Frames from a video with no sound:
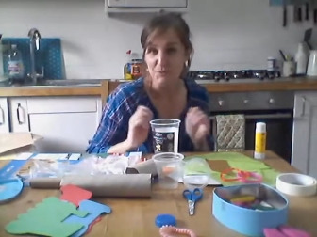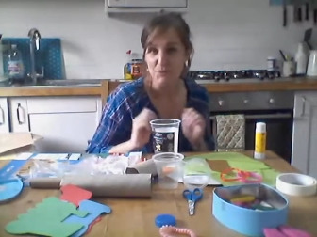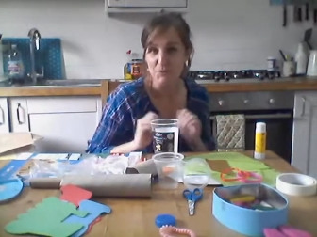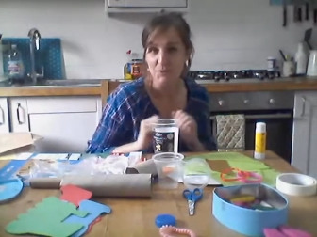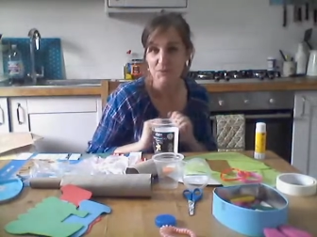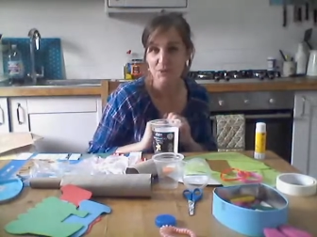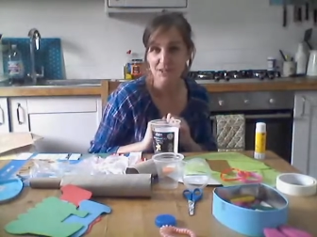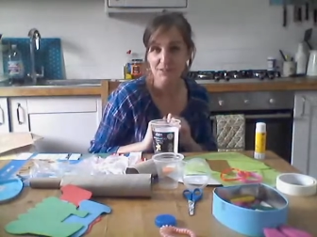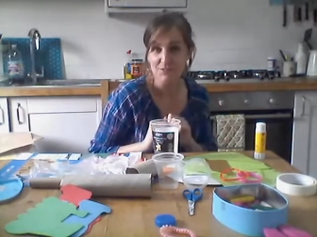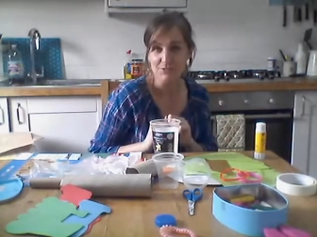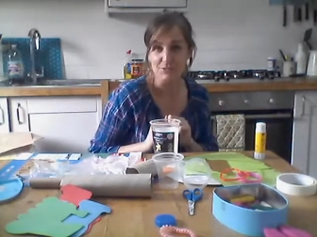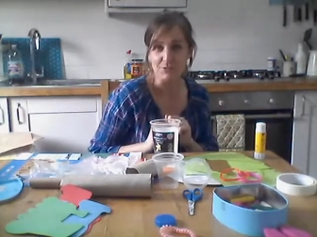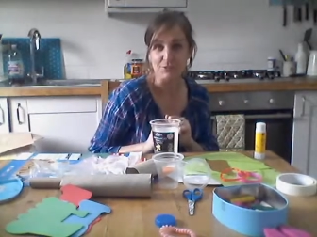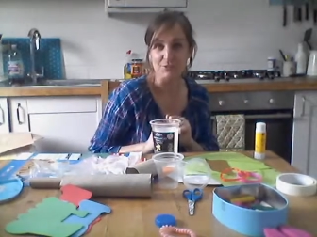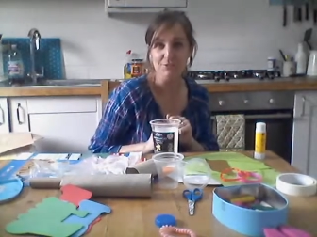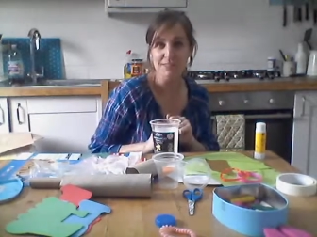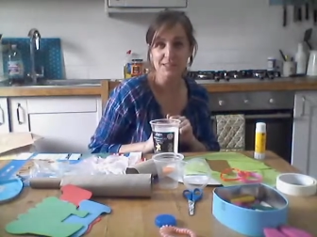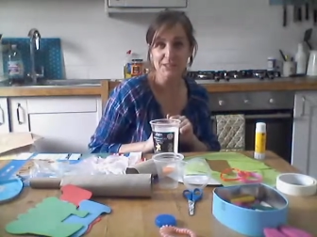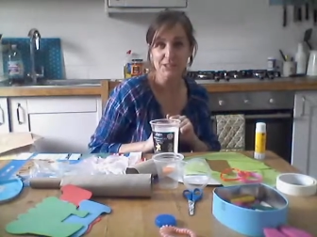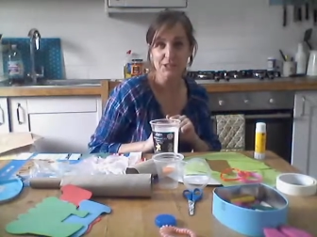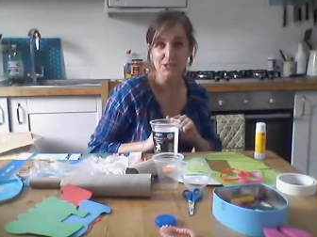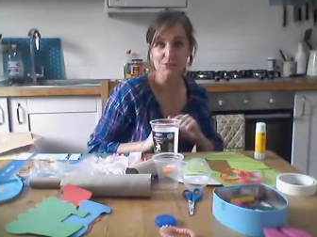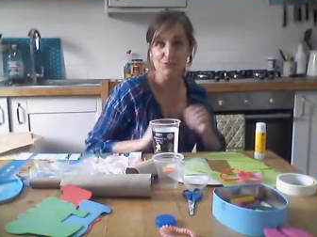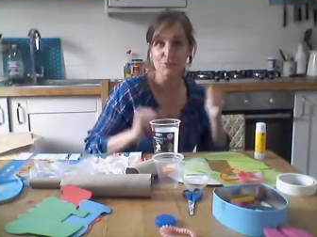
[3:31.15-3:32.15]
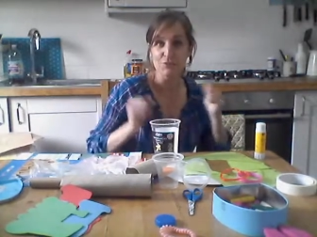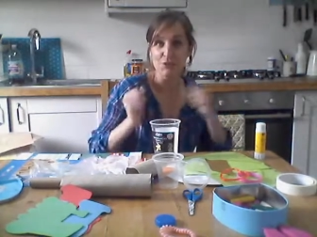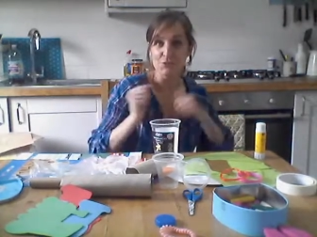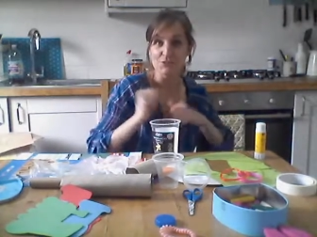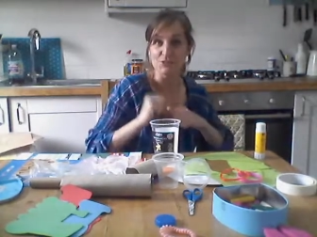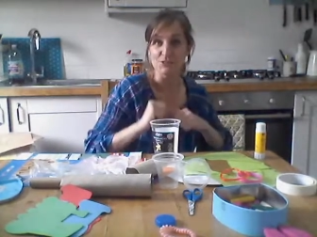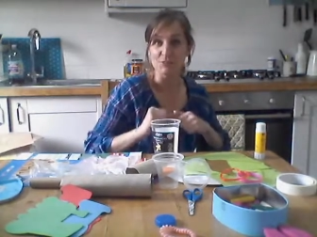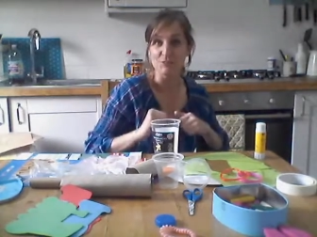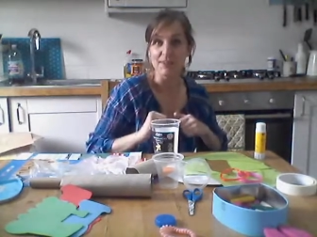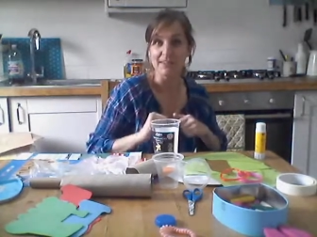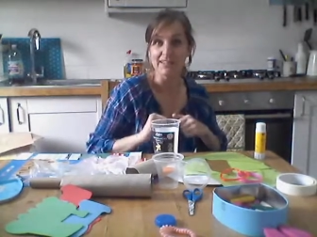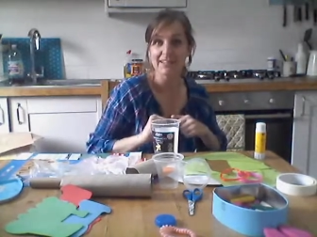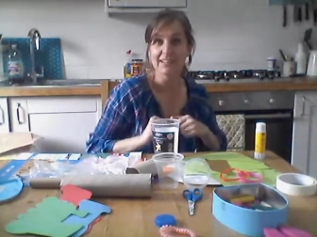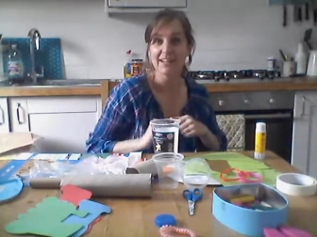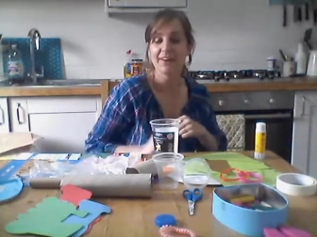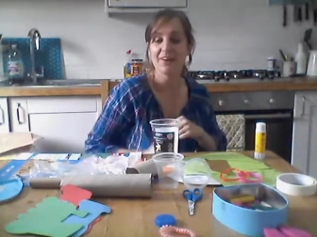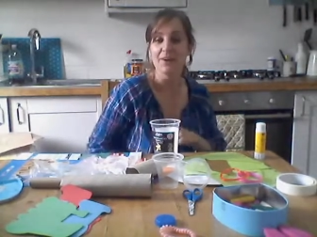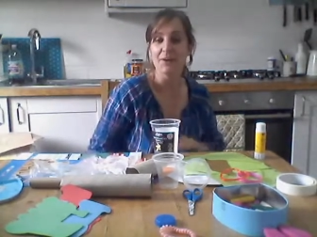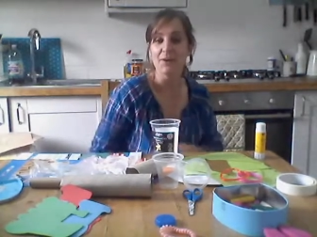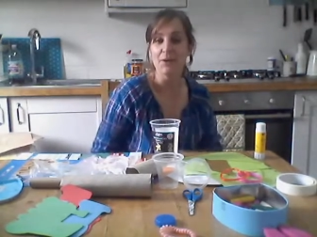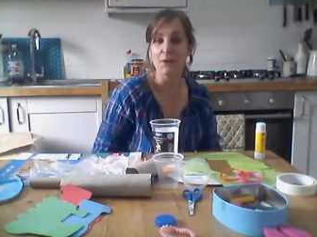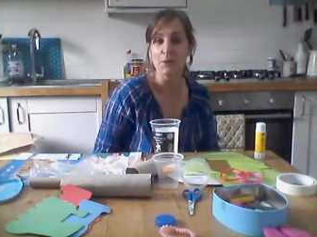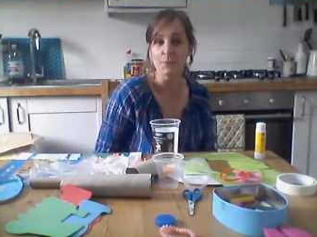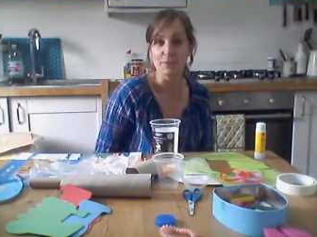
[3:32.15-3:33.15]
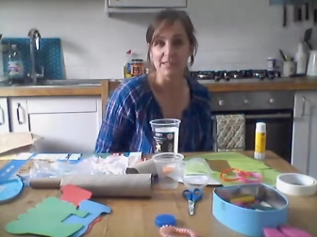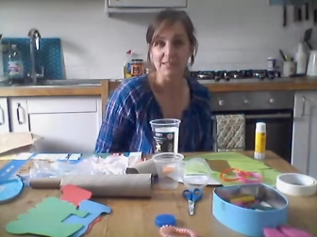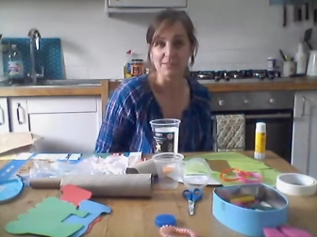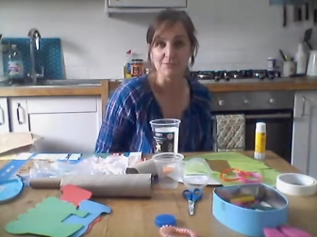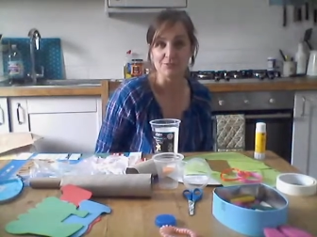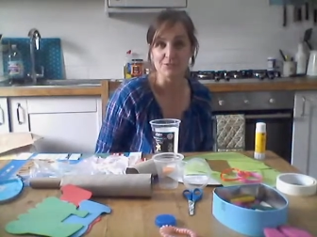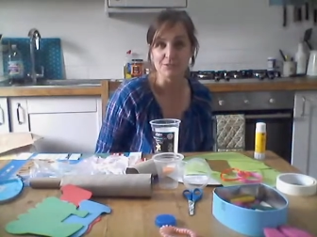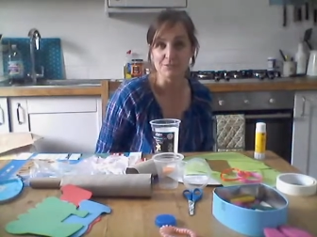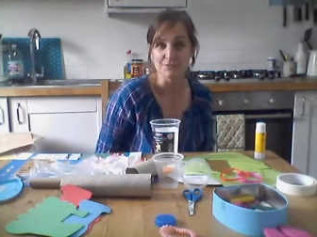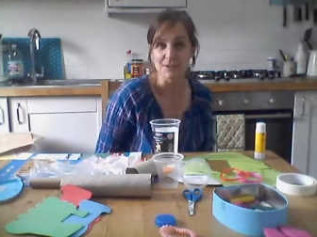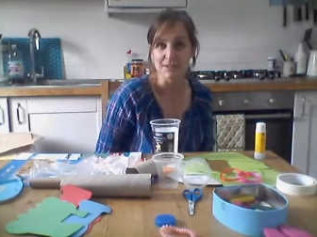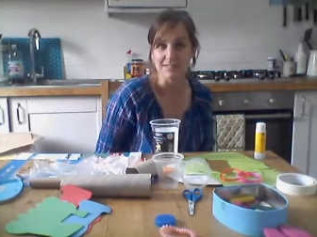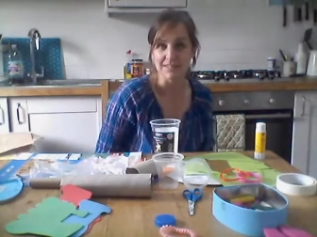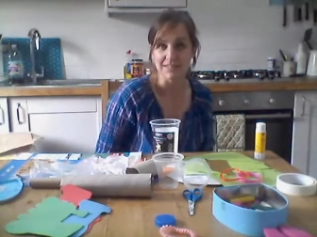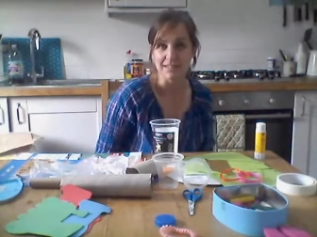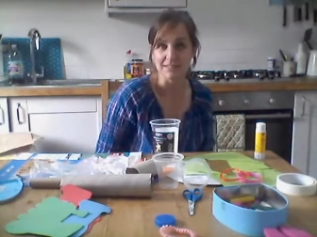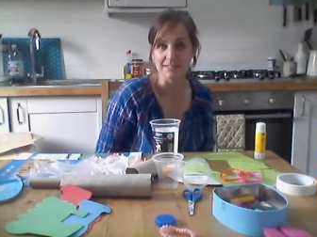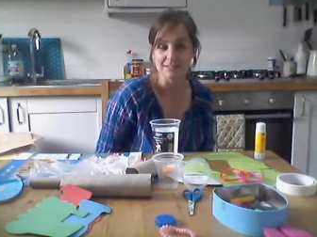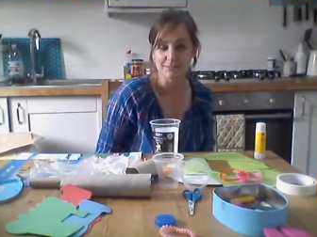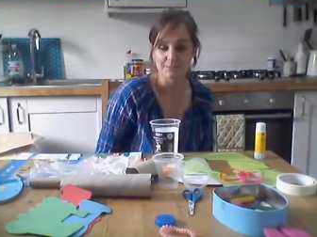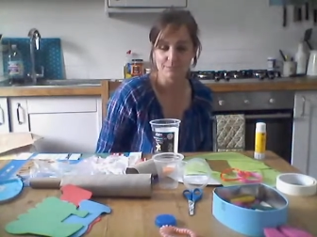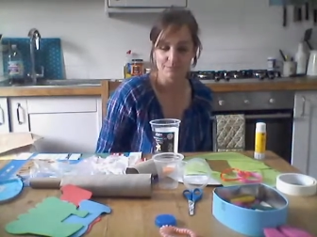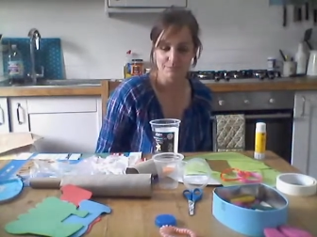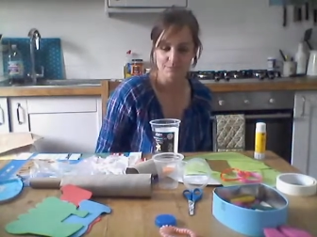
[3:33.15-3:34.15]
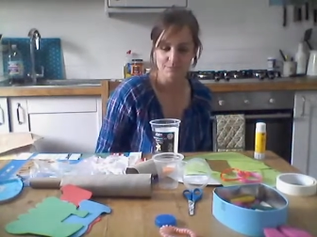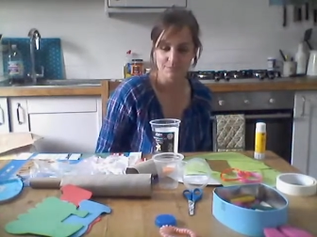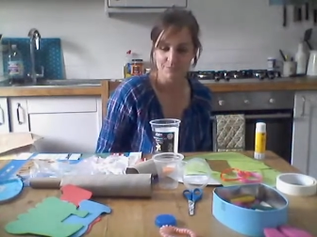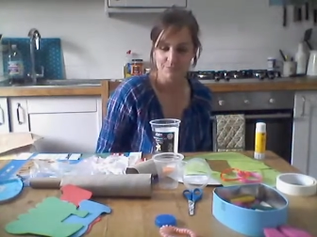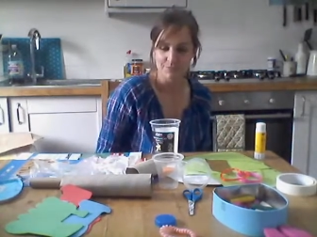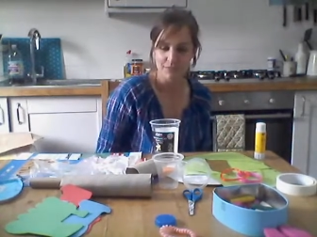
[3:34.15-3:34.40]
Okay, so thank you for watching me. I hope I give you some ideas.